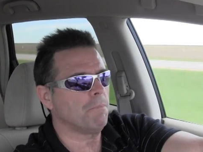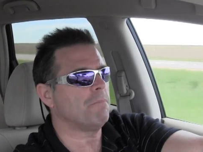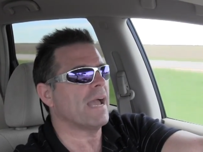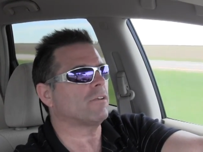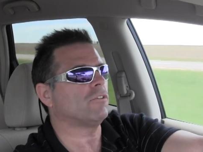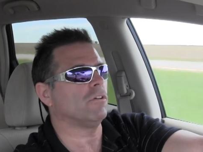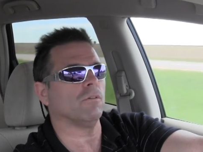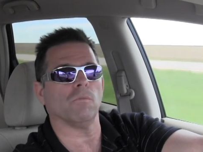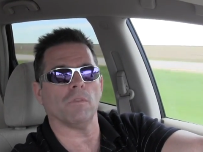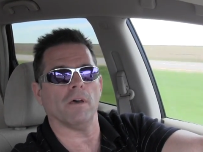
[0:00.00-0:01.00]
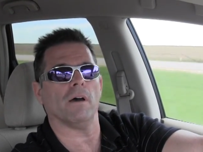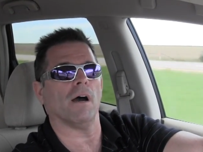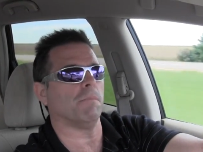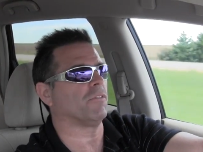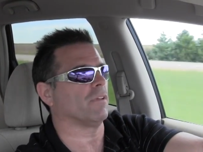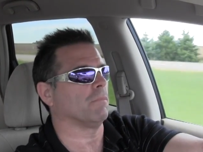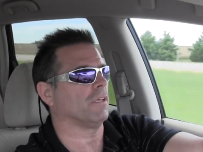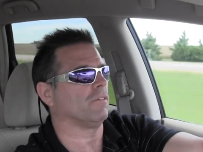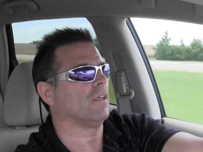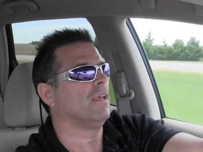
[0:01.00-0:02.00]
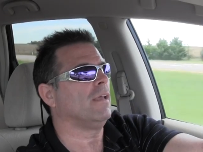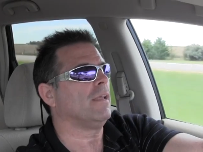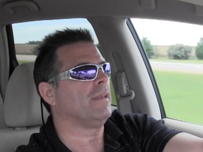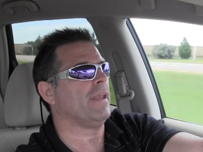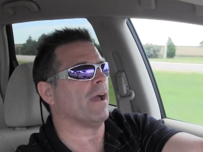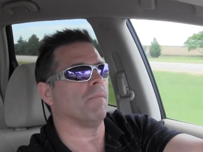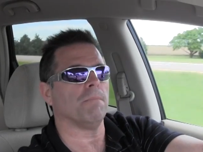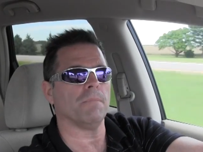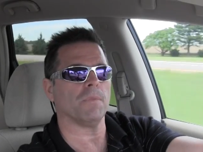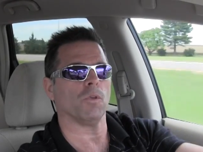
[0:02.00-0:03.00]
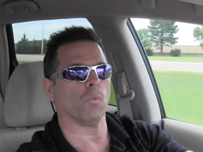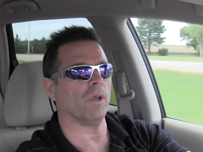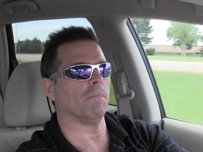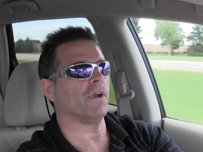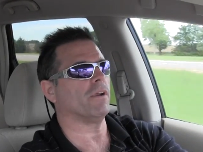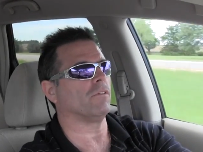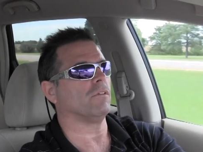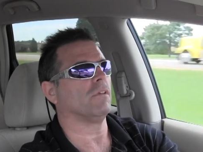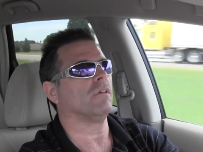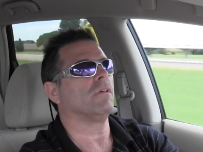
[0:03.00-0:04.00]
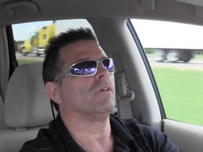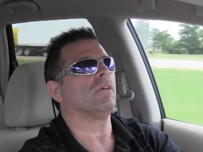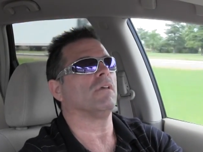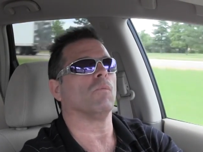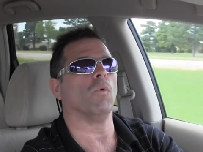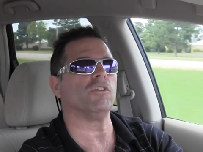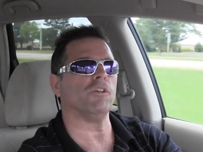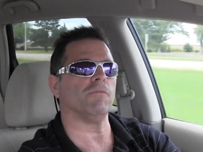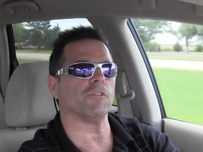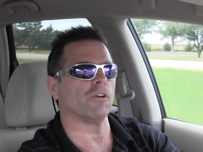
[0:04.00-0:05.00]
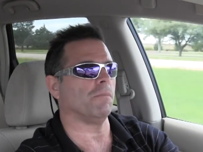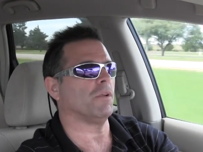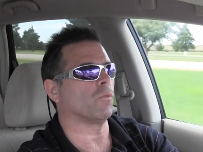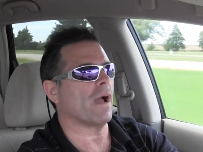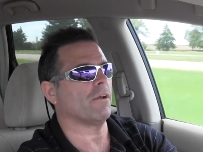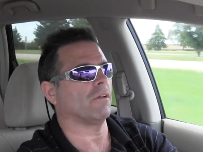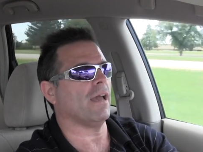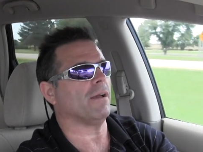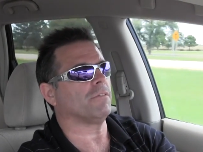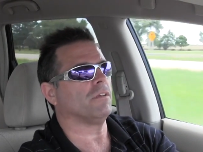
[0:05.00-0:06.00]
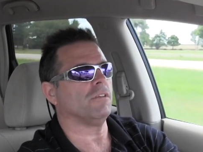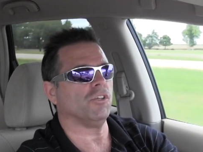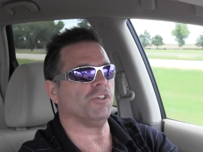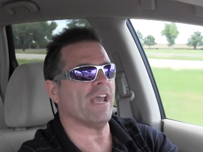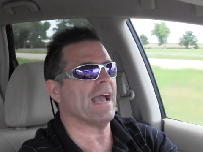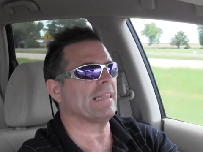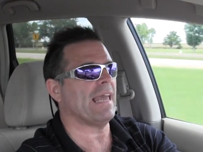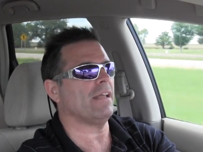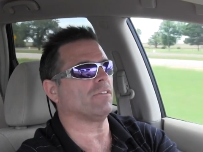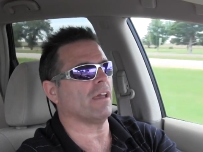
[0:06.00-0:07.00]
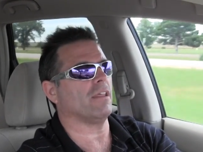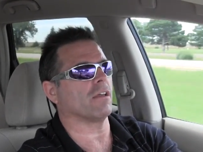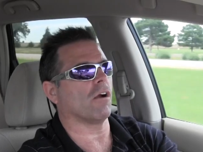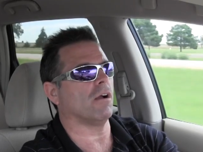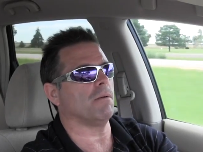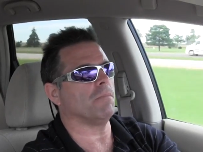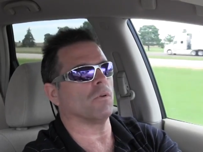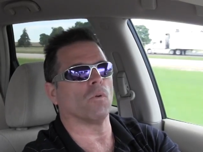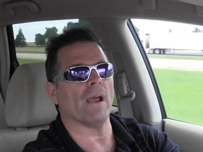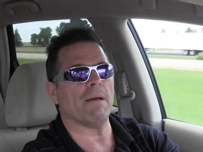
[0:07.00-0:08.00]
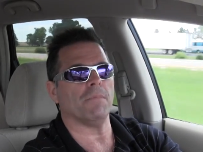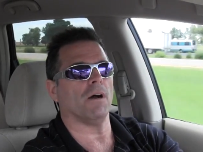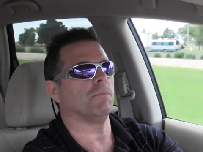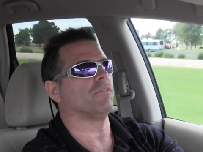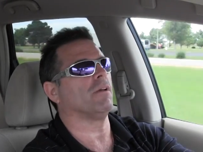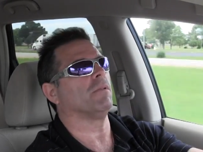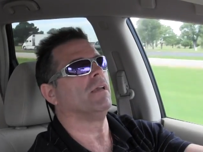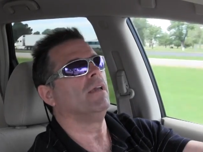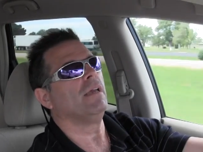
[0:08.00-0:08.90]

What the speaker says: Back to the hub assemblies. Now, your wheel bearings. Once you've determined right or left, jack that side of the car up, grab the hub assembly.